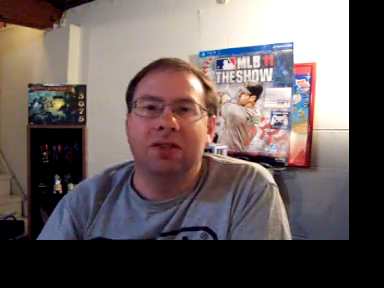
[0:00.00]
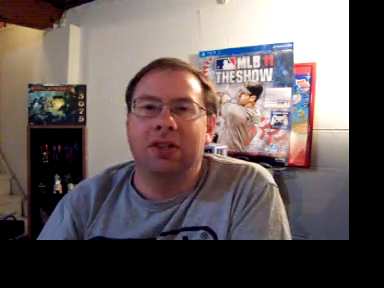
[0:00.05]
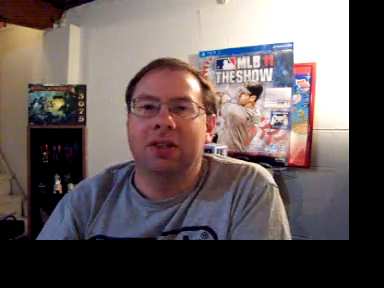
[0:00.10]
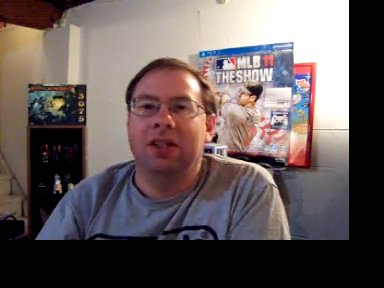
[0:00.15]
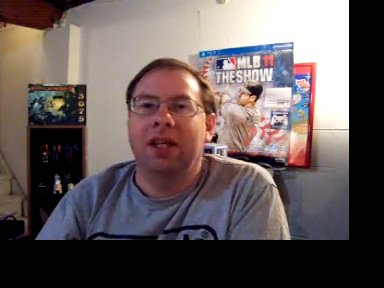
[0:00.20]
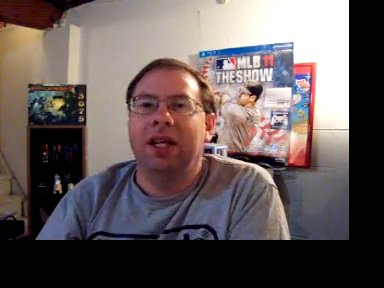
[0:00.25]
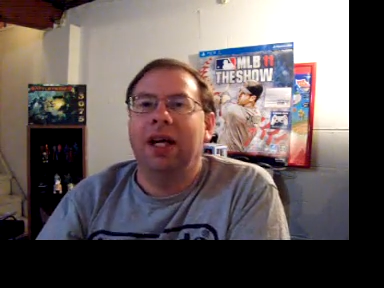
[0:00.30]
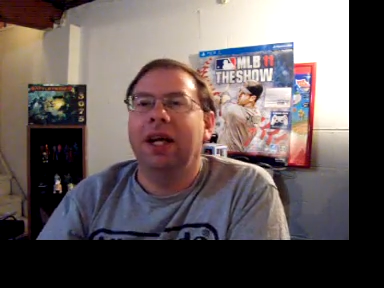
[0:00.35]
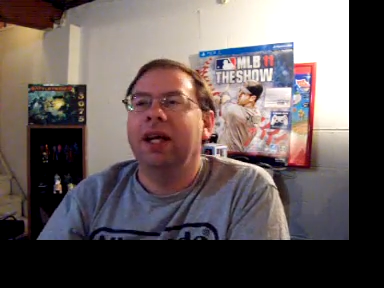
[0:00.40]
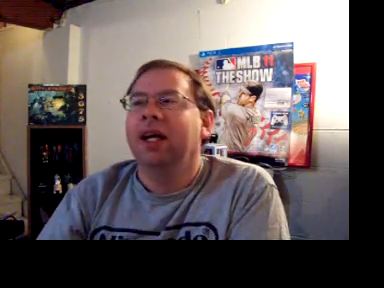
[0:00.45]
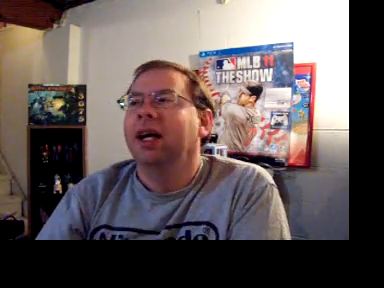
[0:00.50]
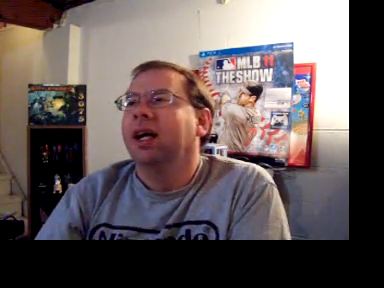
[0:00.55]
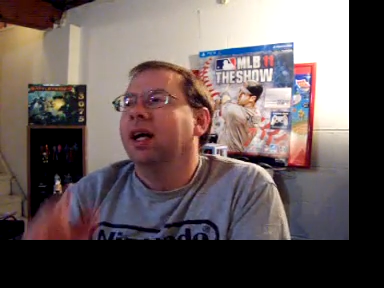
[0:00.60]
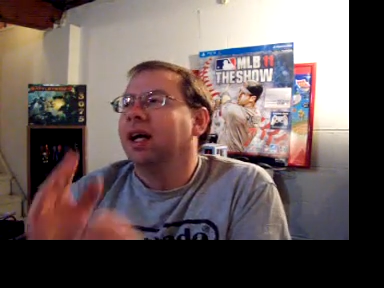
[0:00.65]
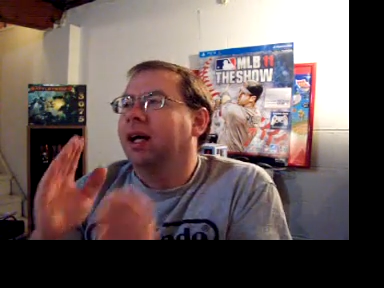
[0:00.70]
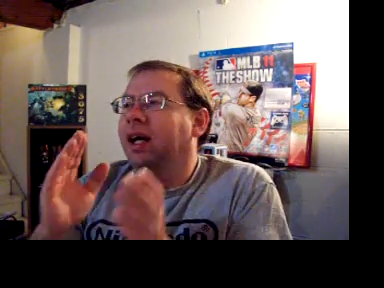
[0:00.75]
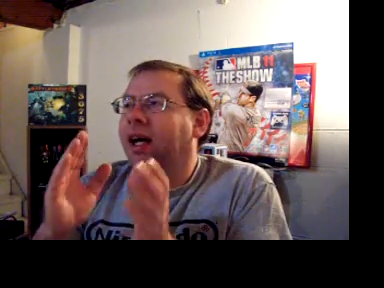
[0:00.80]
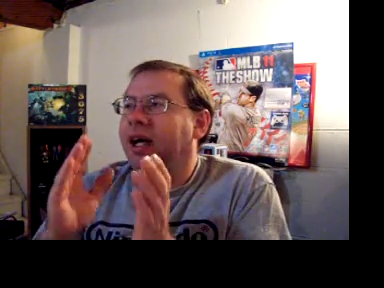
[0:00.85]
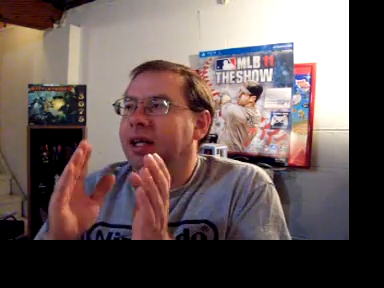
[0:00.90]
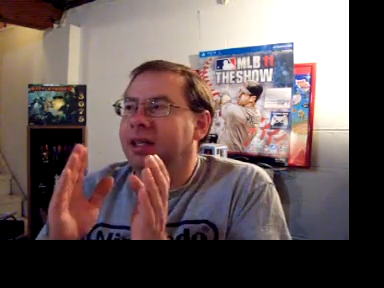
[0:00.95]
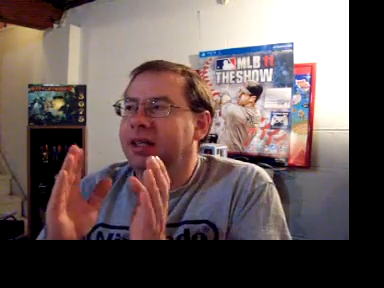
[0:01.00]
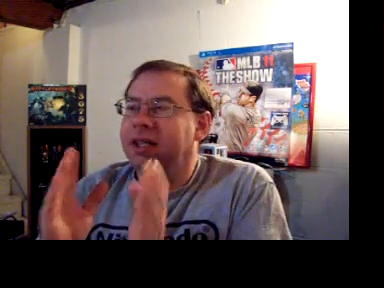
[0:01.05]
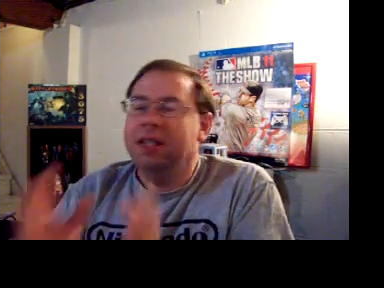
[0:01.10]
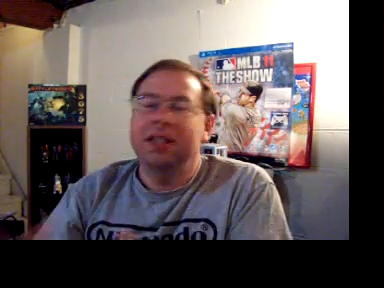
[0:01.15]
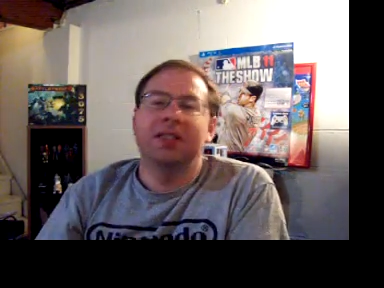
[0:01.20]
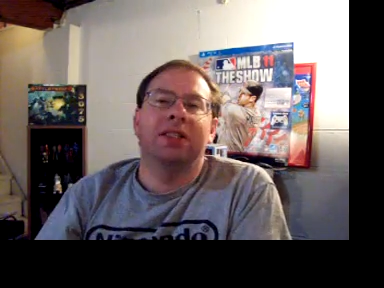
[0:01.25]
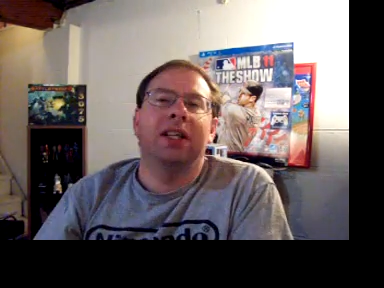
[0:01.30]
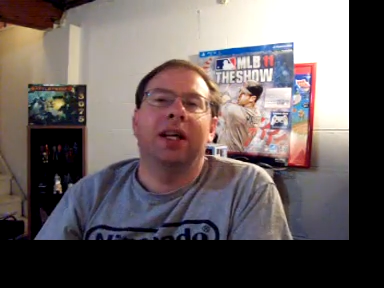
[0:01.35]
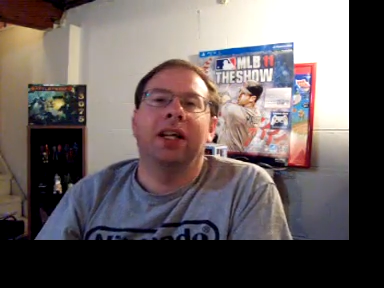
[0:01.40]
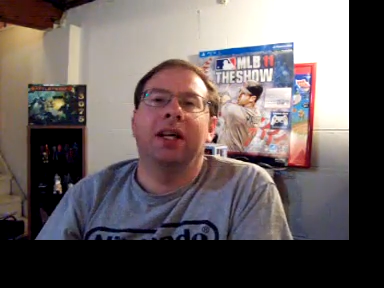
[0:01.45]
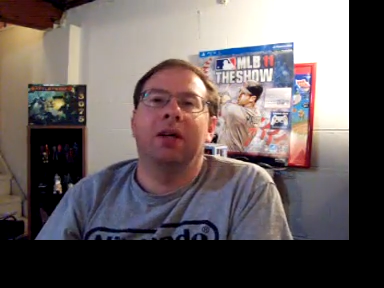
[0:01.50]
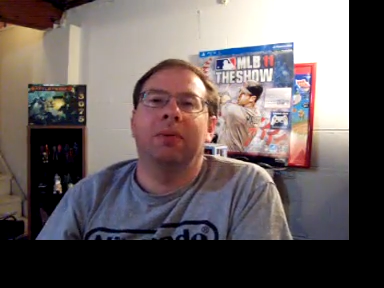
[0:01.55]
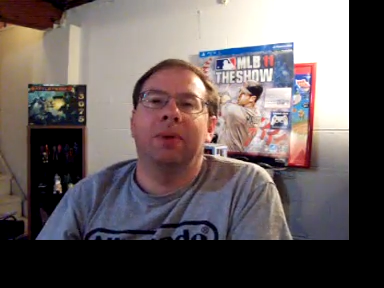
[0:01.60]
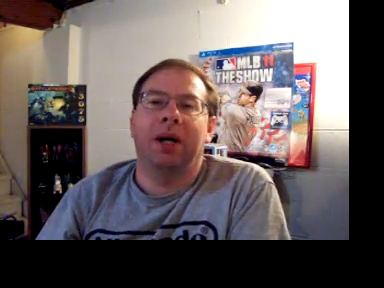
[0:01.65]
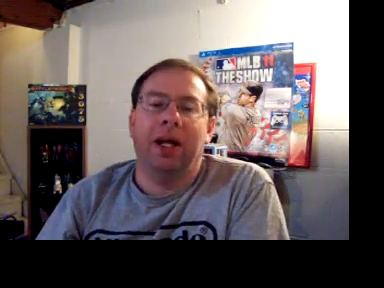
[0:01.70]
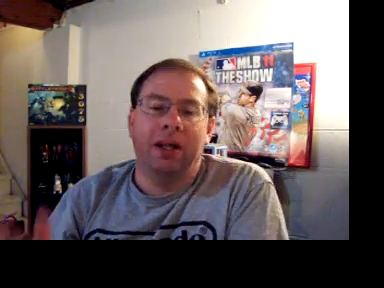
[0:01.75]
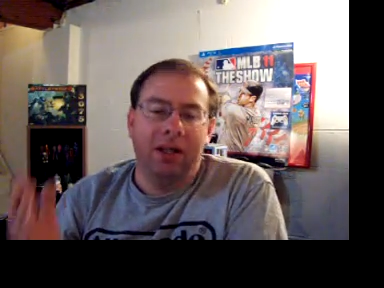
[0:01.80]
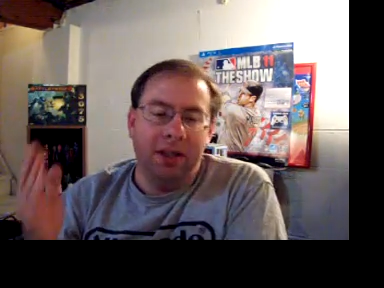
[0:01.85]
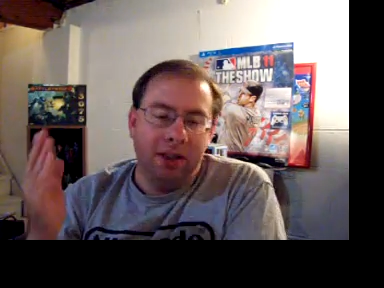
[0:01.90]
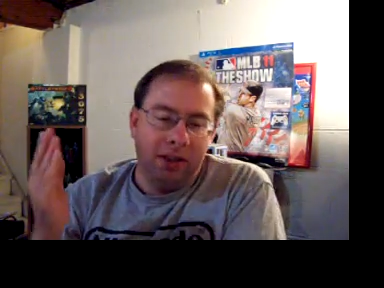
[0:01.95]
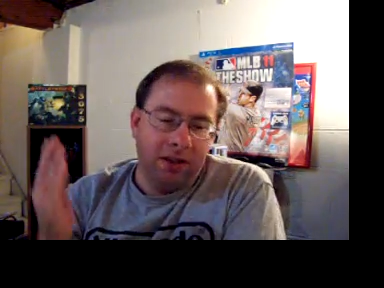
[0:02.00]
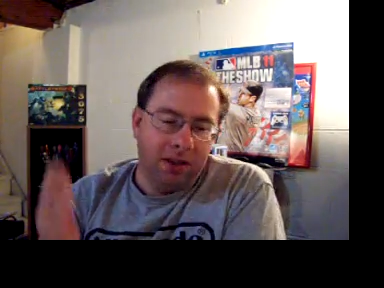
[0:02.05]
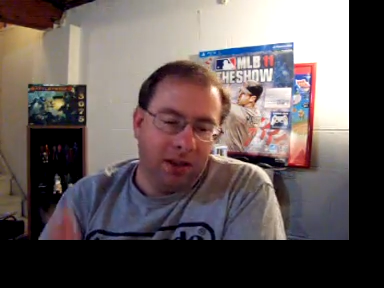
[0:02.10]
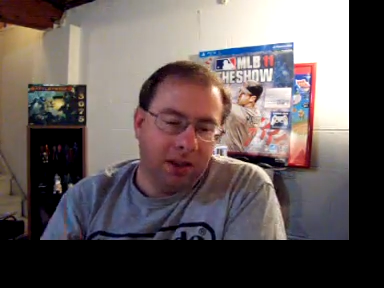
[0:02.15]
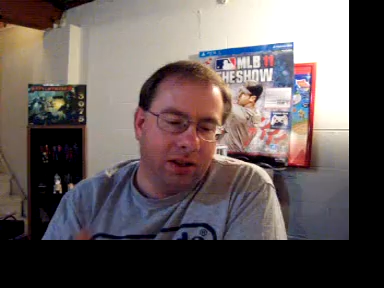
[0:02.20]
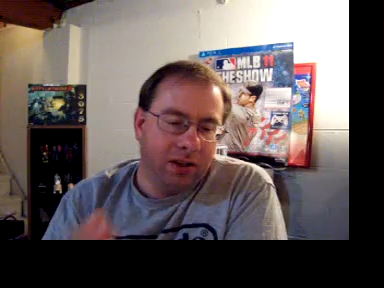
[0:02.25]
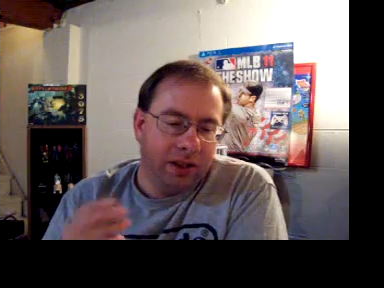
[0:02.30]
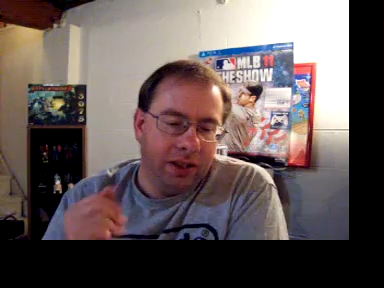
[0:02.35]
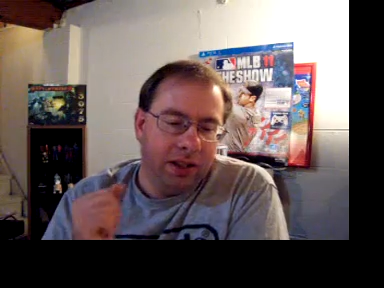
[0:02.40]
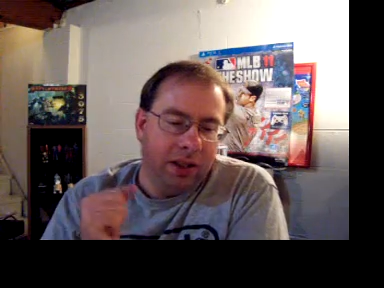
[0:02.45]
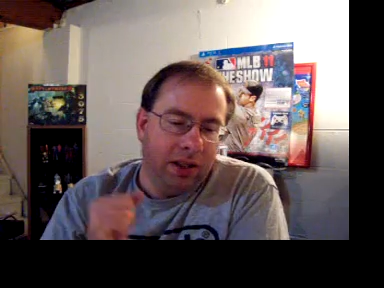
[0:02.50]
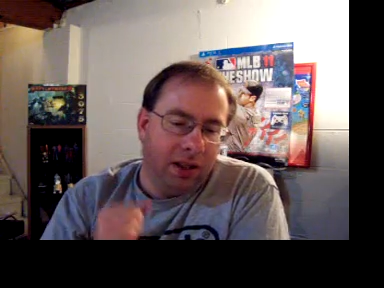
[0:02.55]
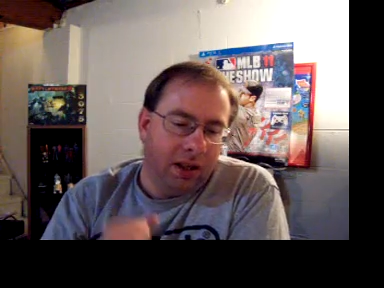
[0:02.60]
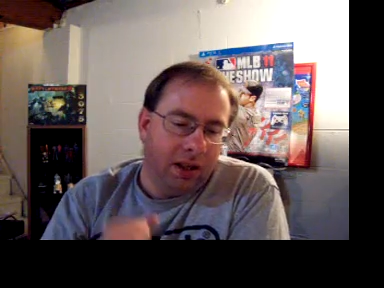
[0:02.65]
So today I didn't say anything about it, and luckily